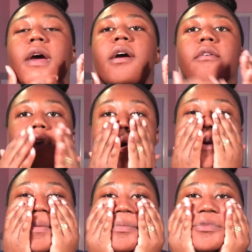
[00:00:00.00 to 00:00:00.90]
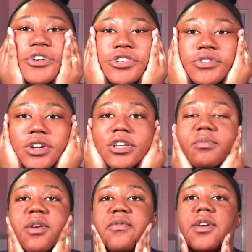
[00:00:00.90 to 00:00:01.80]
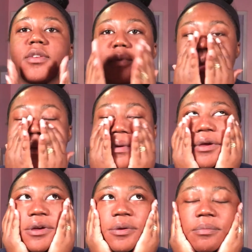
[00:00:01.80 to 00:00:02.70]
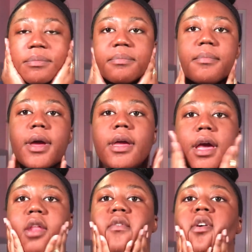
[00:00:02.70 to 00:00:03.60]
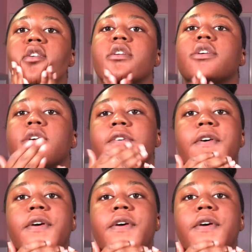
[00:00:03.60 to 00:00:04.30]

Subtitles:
I've already moisturized my face with my aloe vera gel.